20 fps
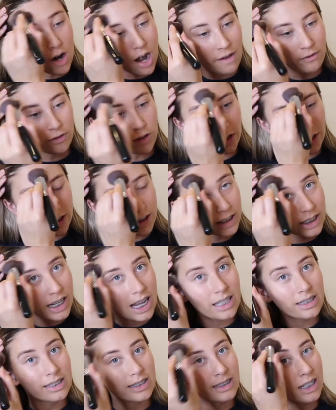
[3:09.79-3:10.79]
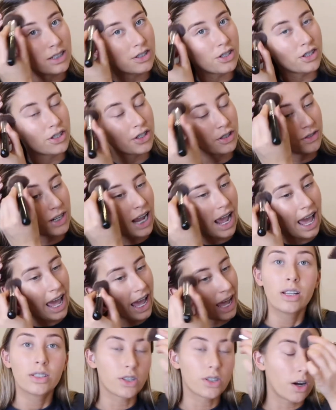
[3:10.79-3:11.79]
I've honestly had such a chill
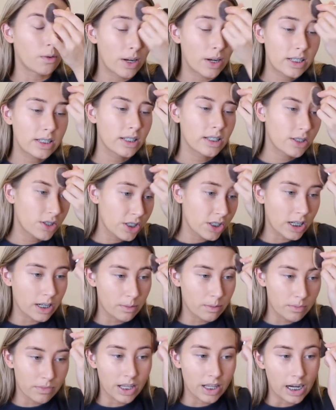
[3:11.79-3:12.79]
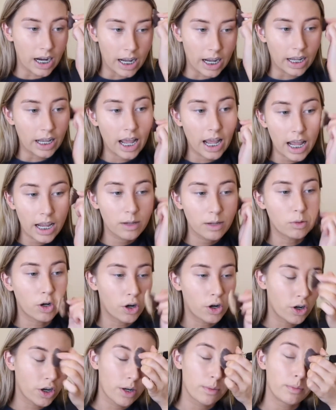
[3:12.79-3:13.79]
day. So I went to the gym, then I came
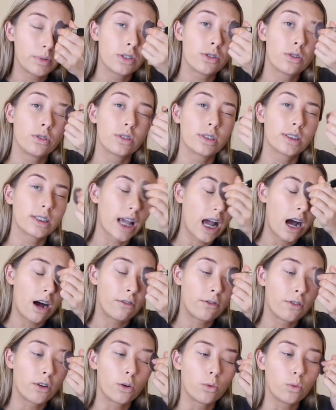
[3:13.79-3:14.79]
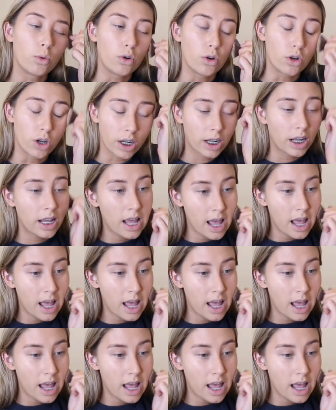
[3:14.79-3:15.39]
home and took Scout for a walk.